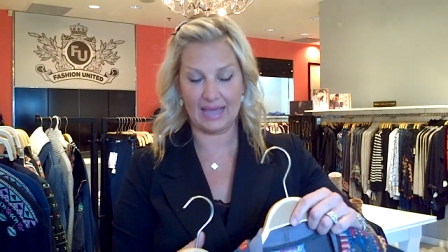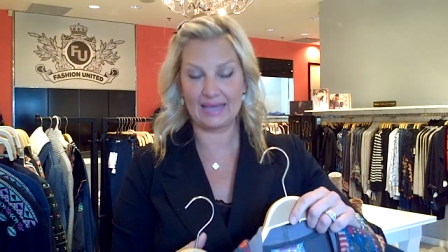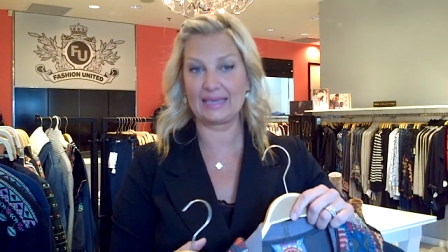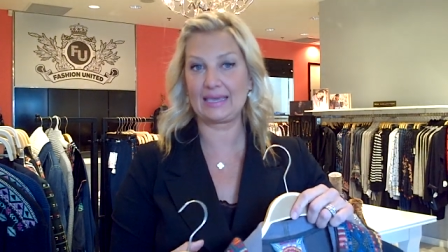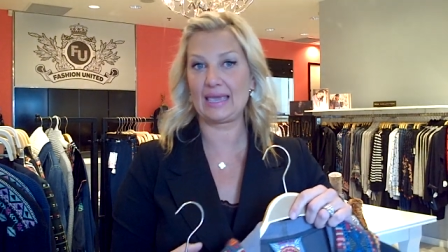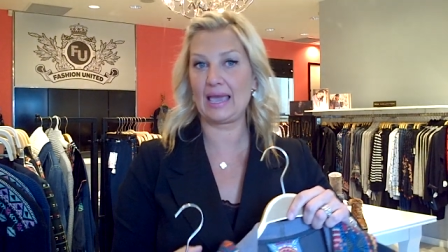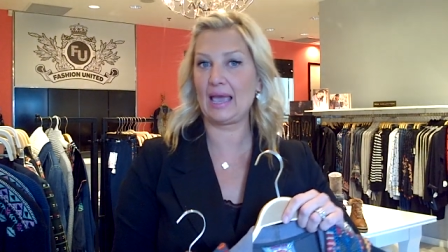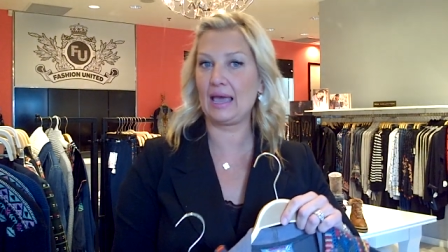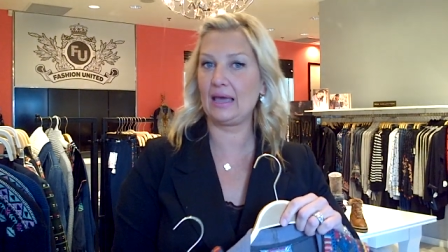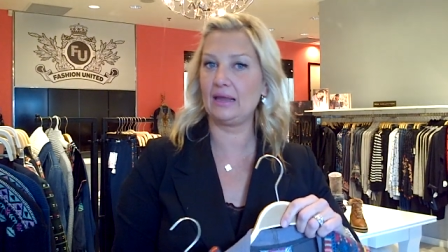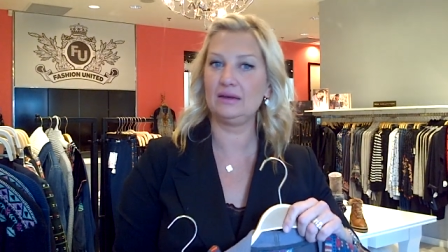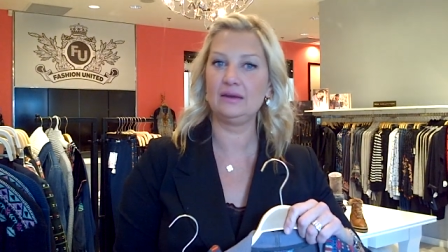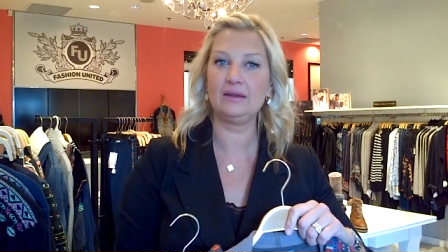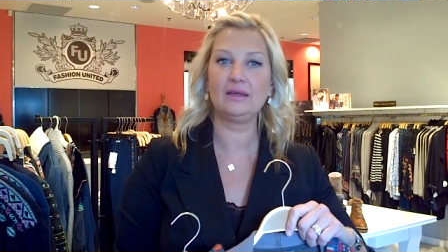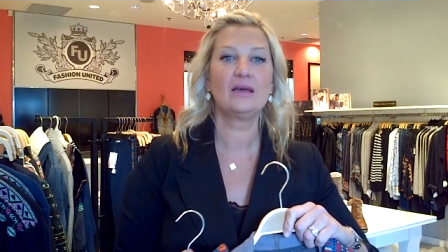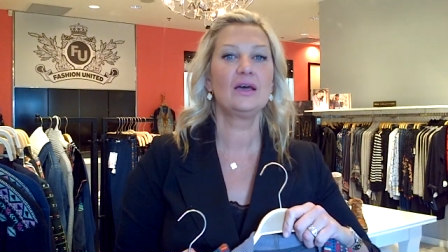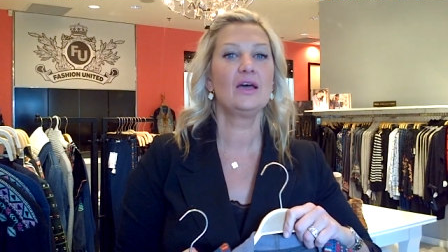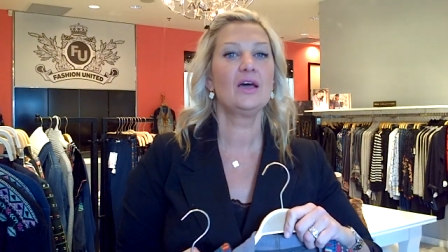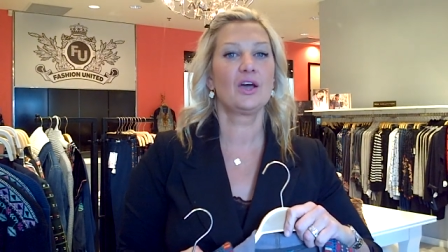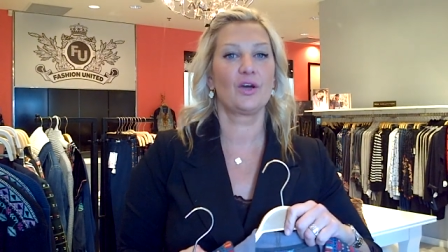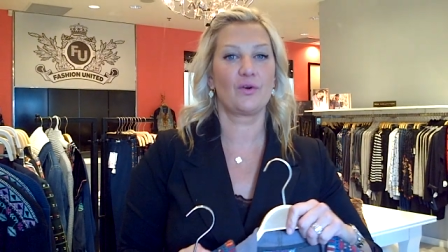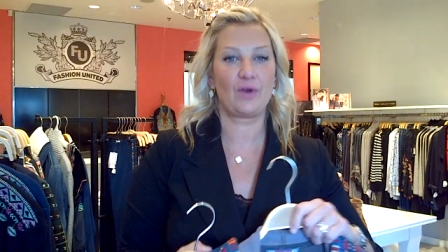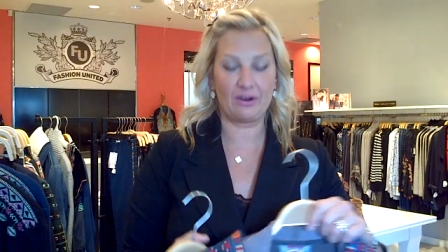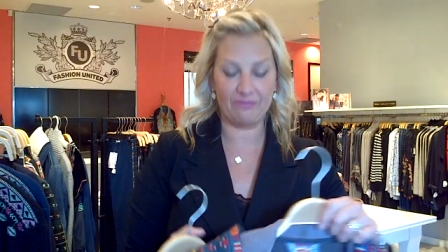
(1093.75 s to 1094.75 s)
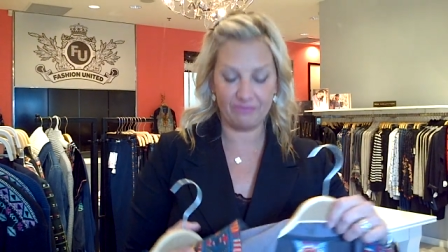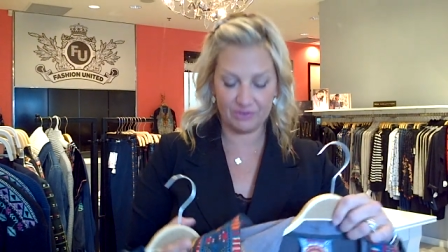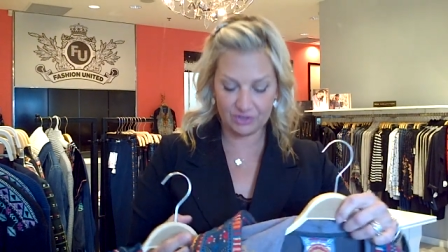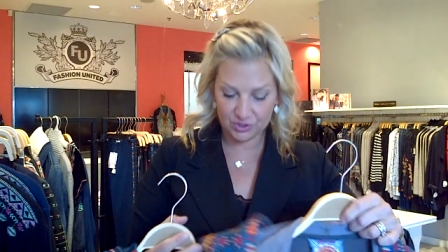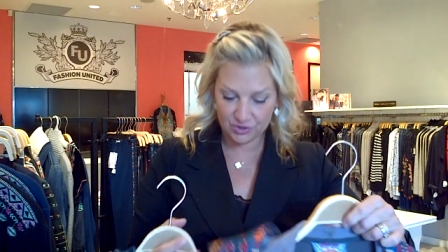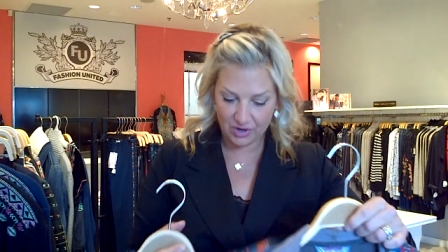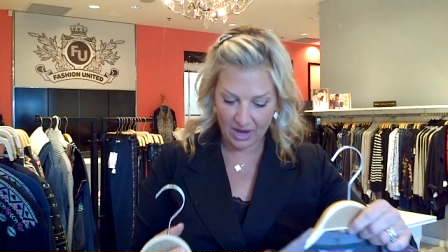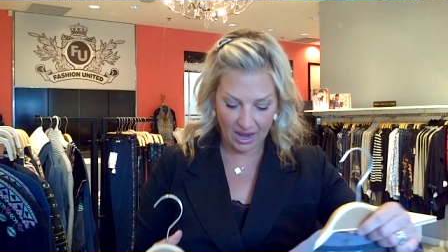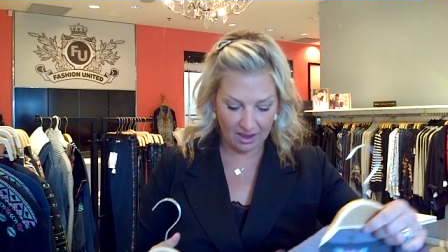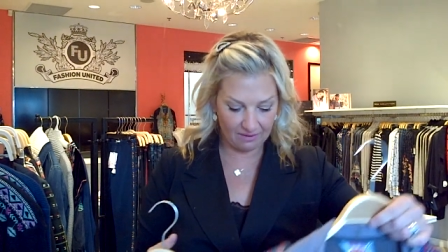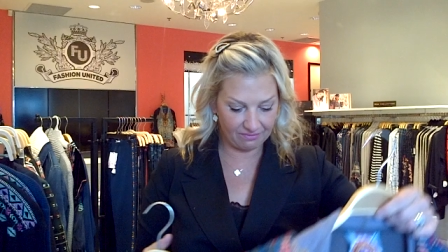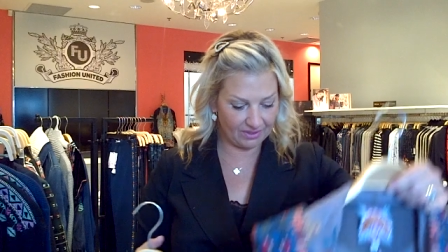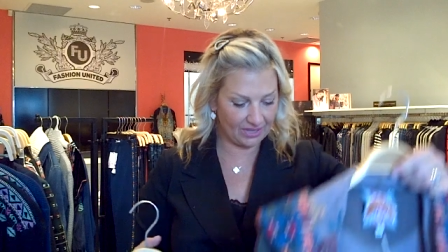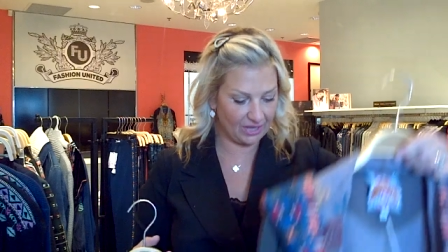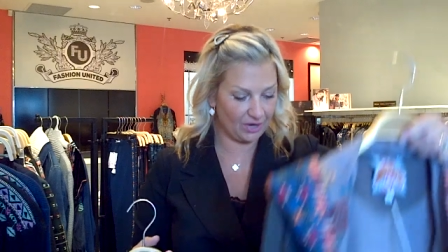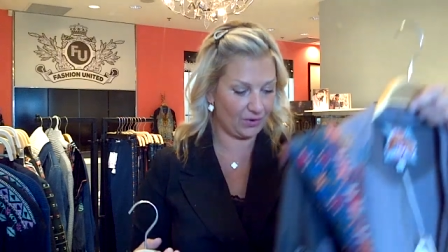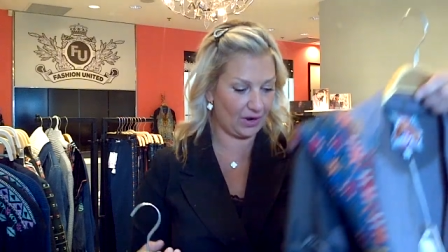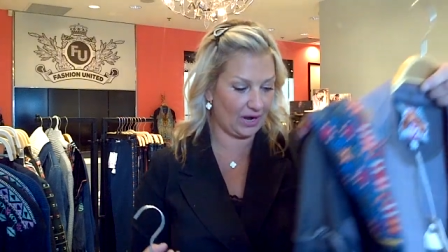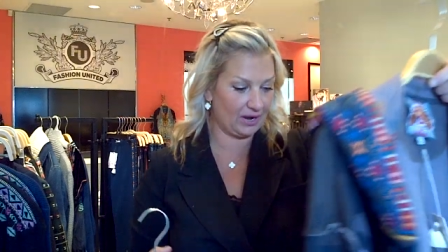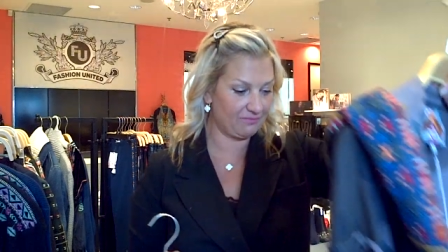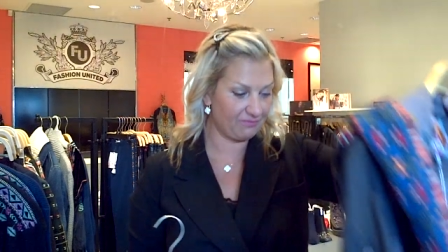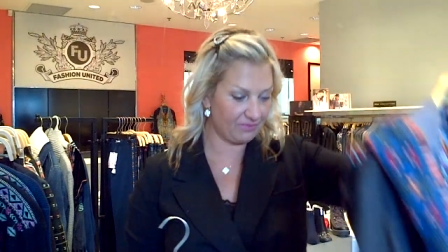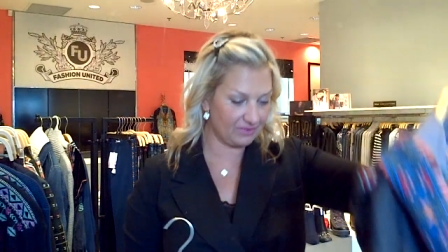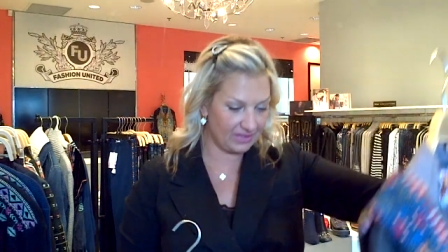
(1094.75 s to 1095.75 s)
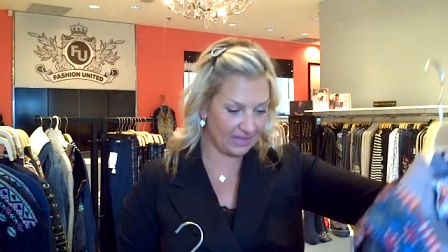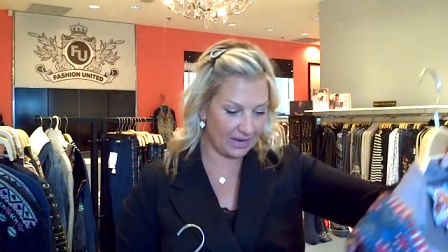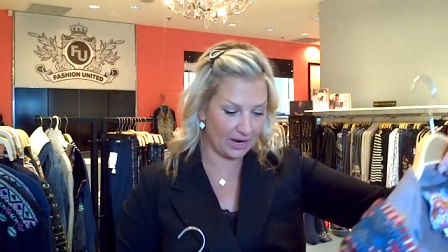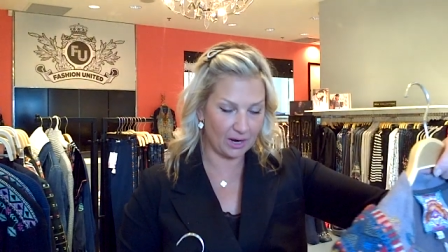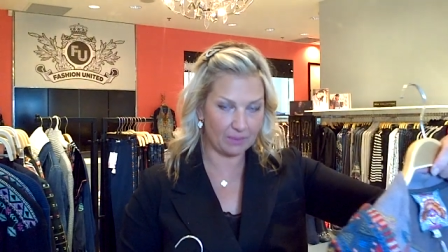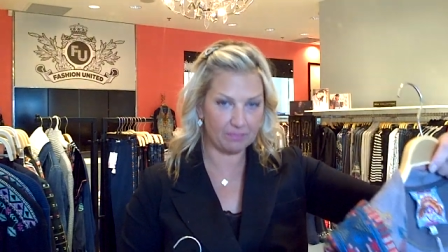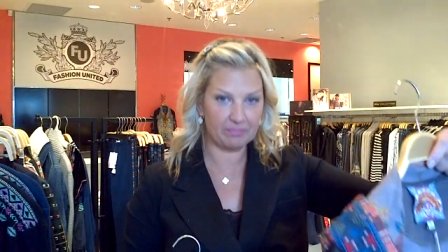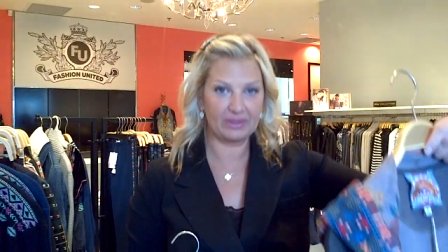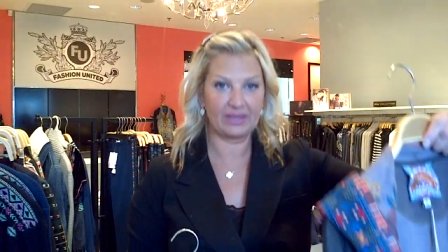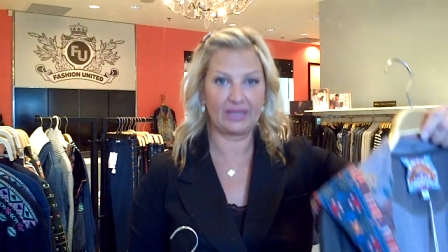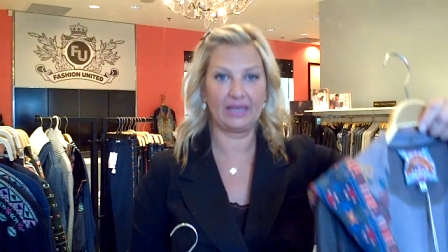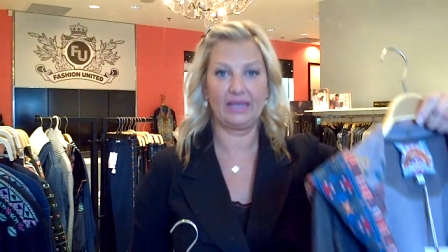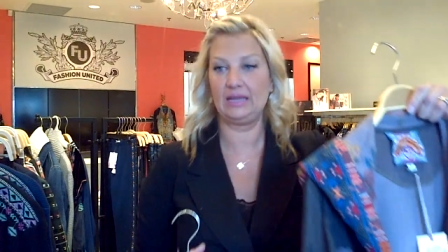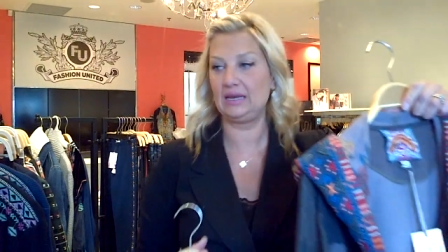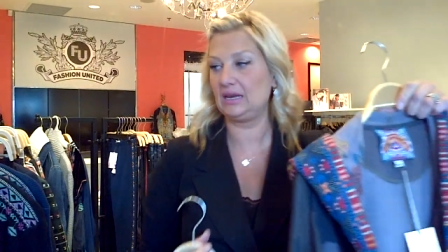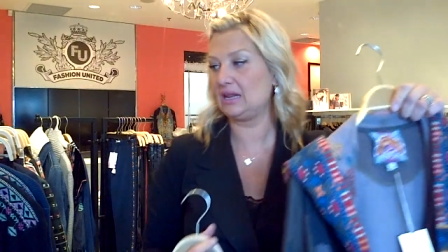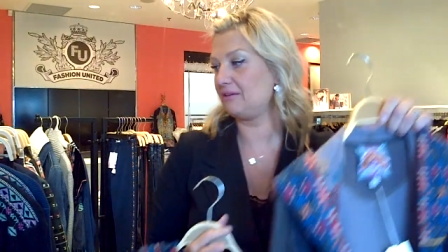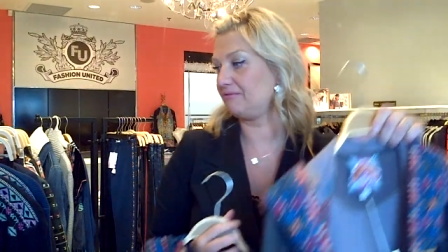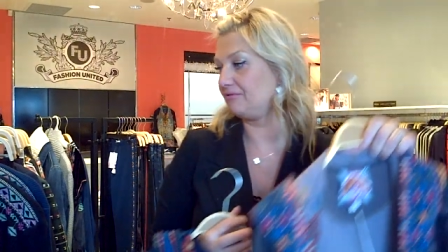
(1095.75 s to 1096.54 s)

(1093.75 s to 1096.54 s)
Again, great for traveling, great for the airplane.